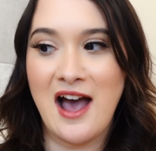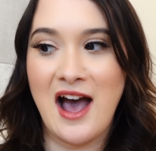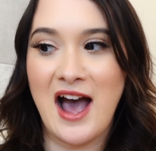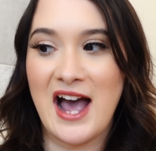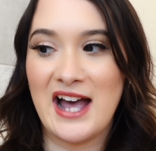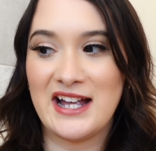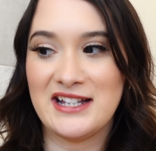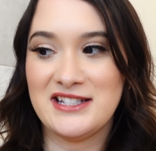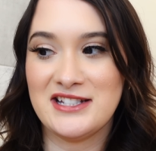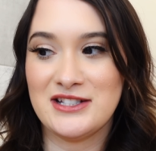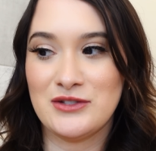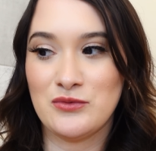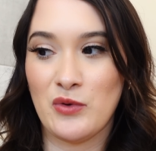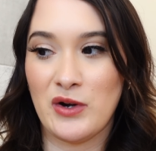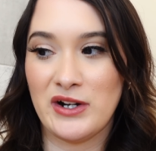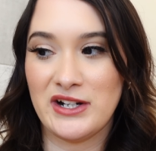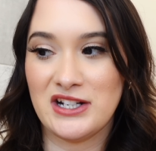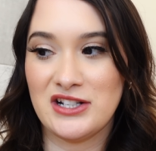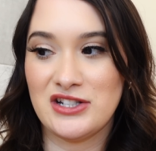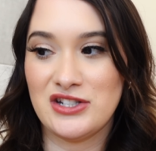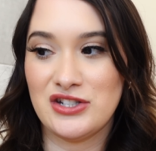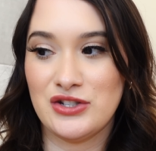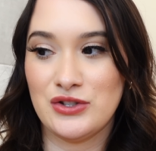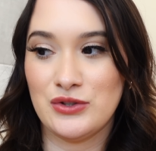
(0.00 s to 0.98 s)
I just
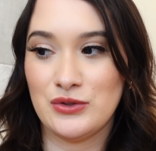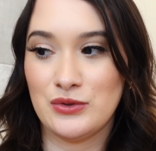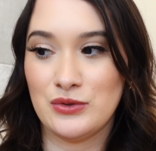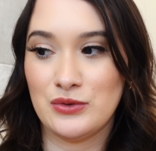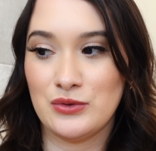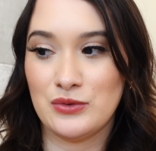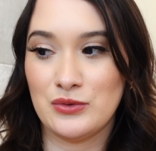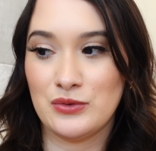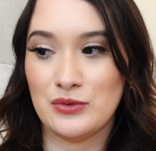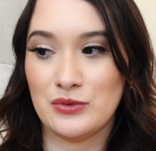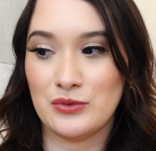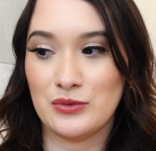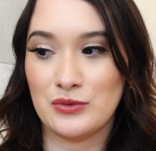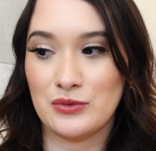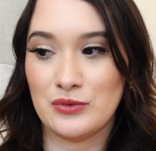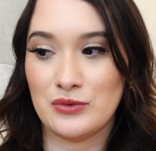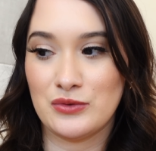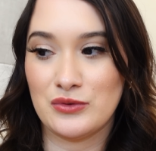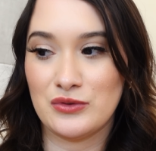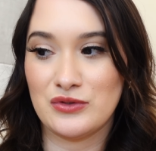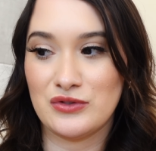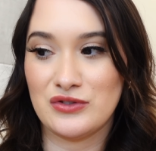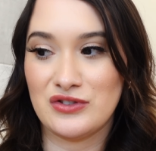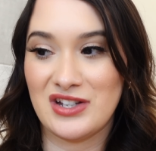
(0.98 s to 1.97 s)
wanted to
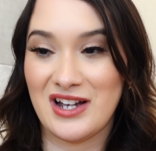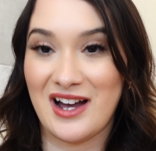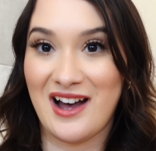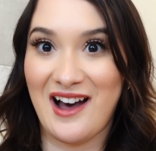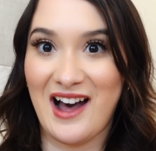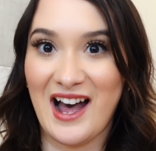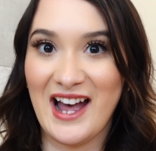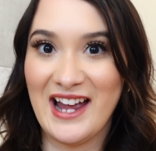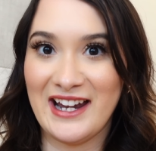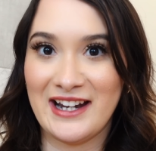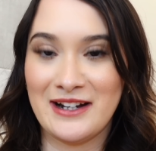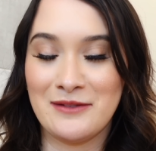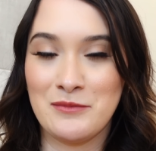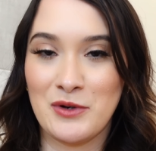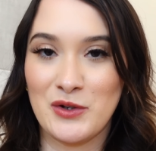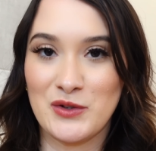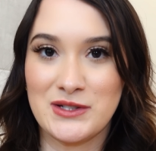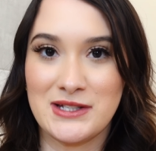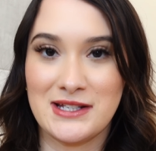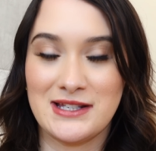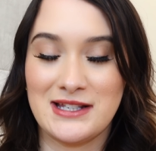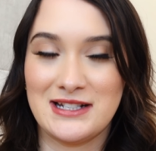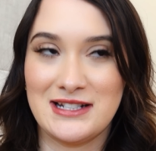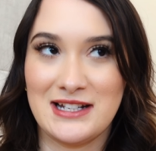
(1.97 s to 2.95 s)
hide
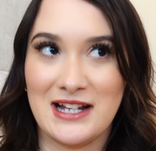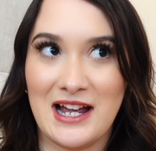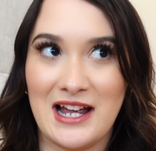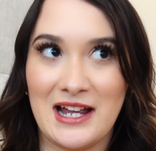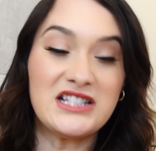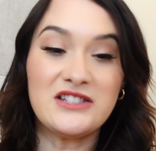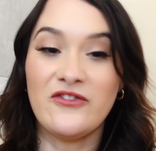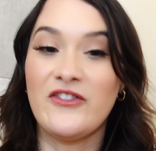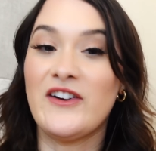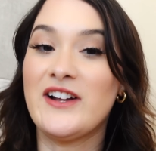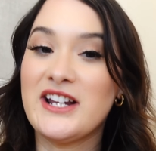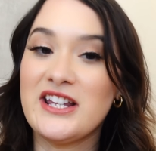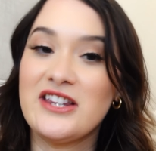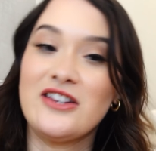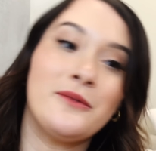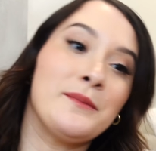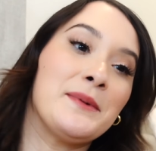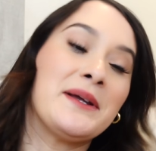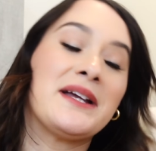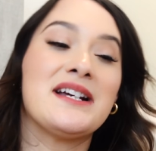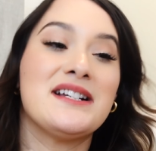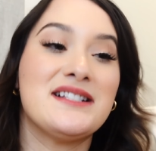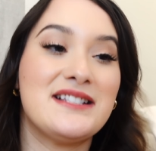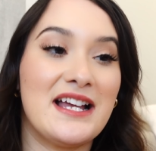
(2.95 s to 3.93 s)
most of the time. It's funny though,
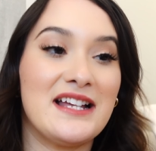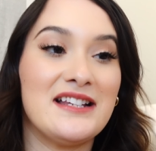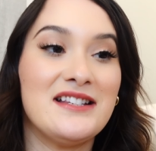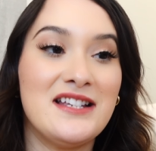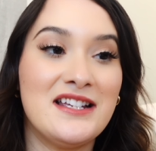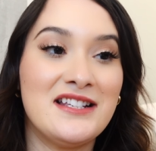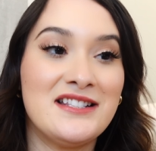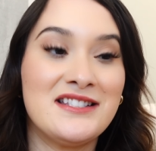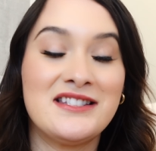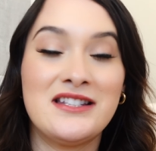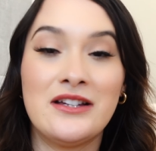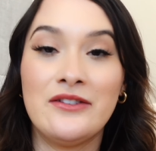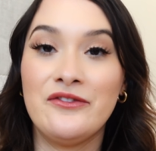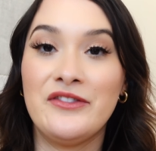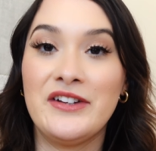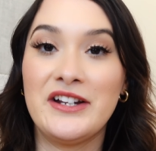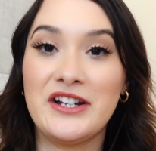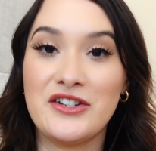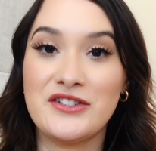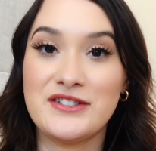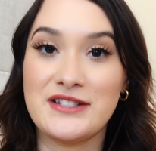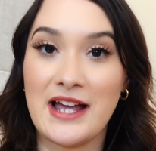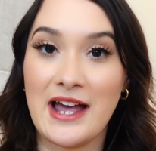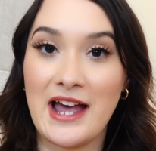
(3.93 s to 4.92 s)
because in some
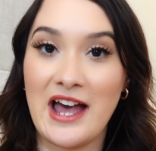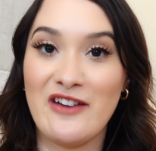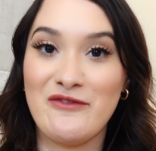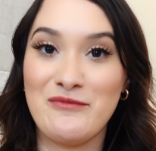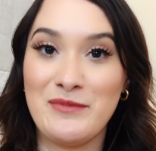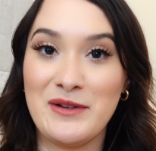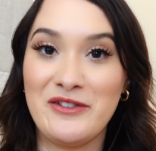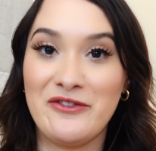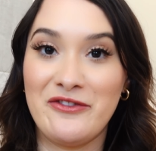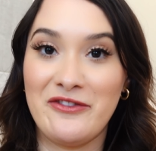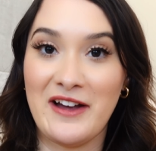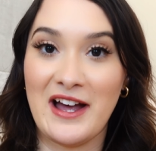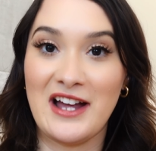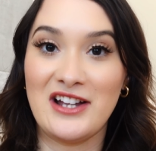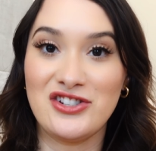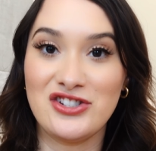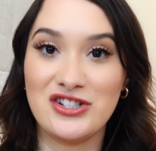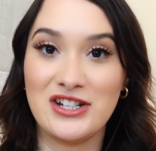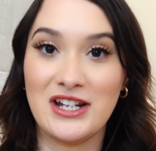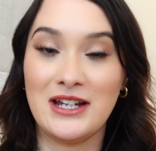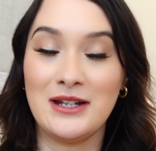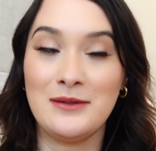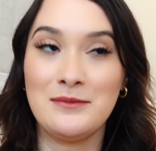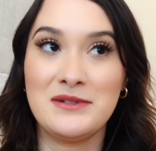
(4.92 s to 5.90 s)
videos I have been fat
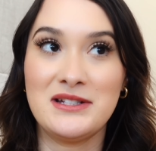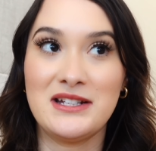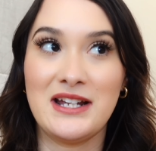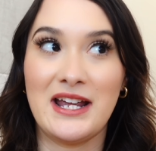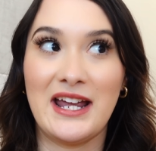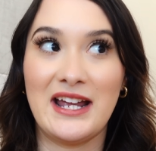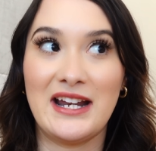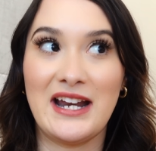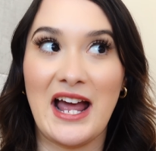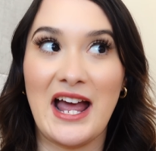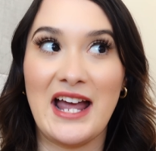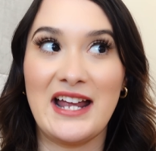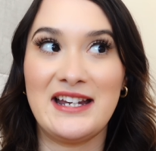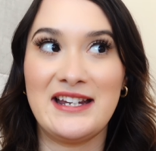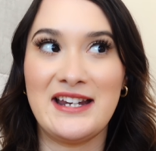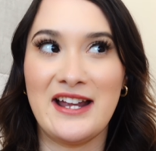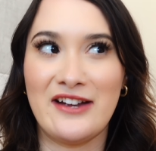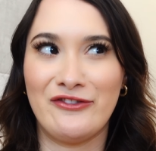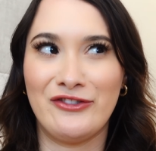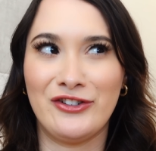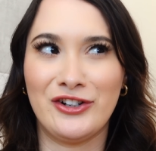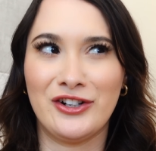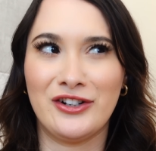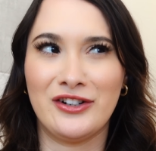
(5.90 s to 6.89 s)
shamed, and it
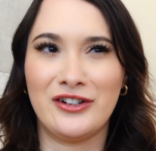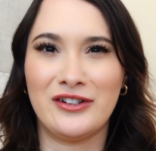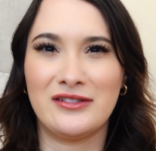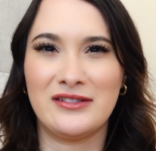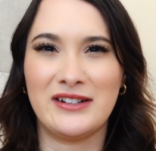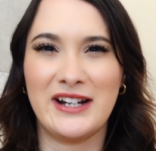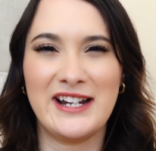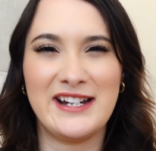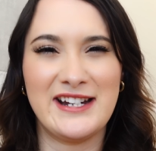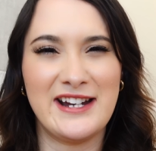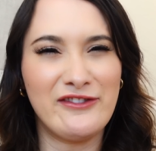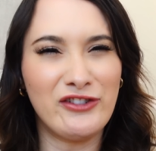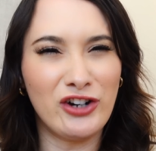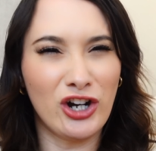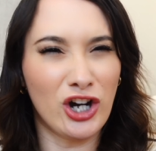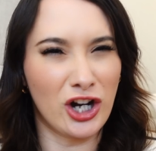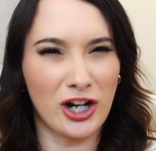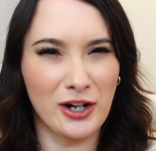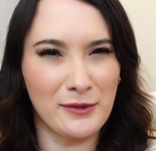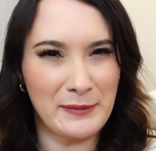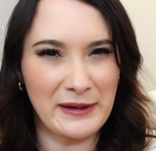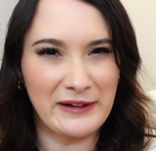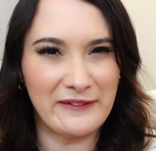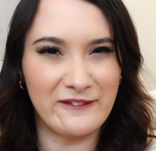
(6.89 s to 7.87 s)
never
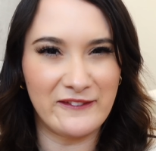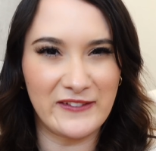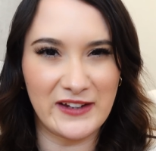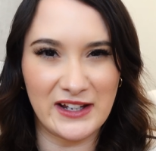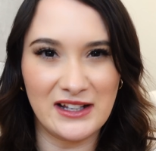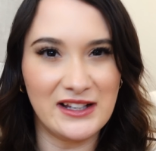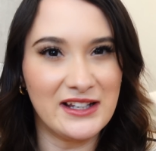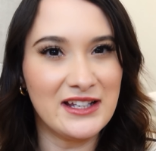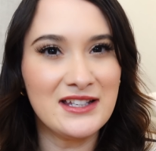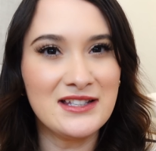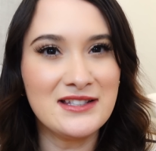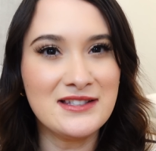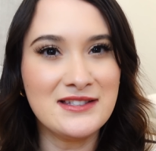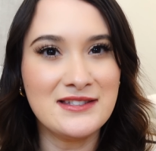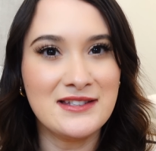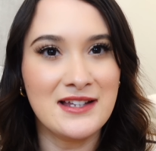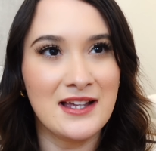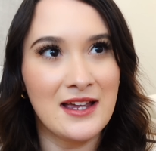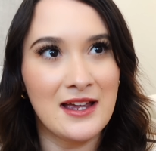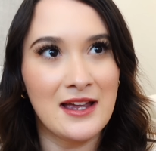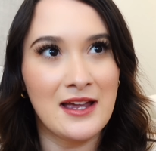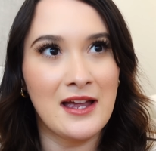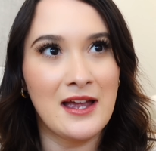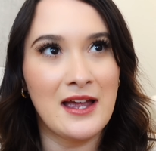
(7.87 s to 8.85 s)
hurt my feelings,
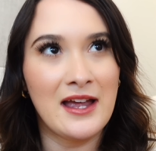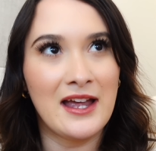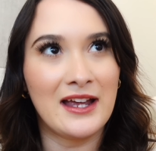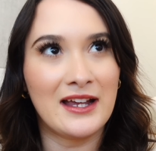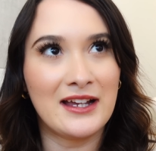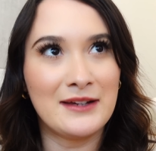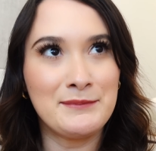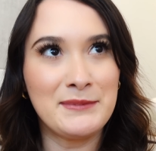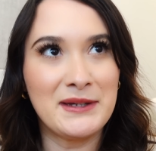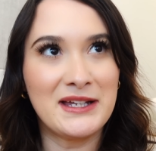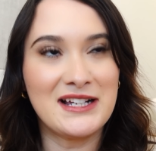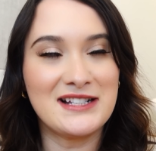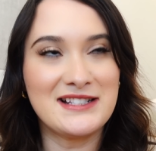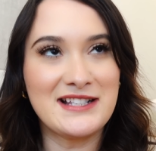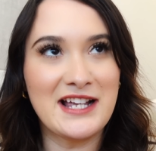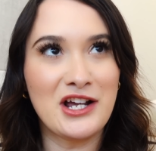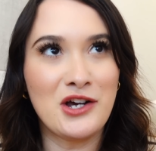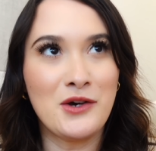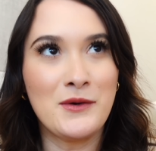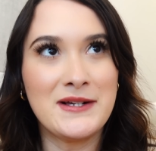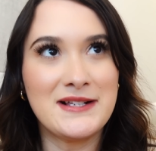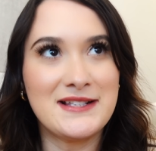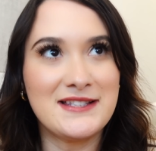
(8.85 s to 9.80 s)
because I always